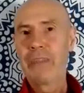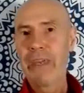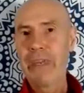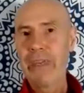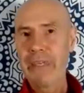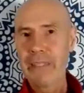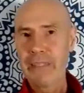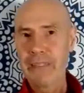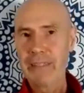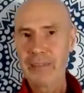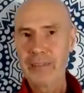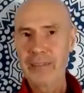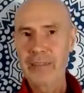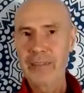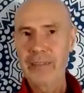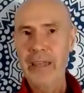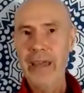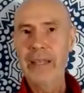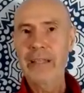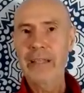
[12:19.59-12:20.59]
They're
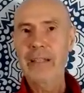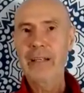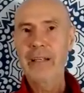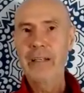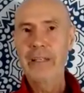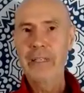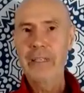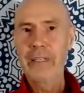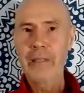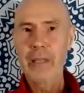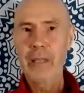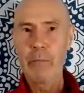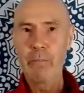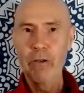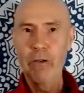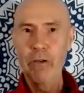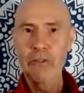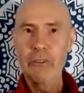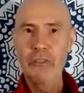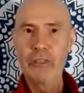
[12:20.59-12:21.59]
exactly, they're
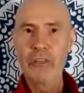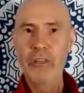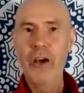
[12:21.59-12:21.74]
both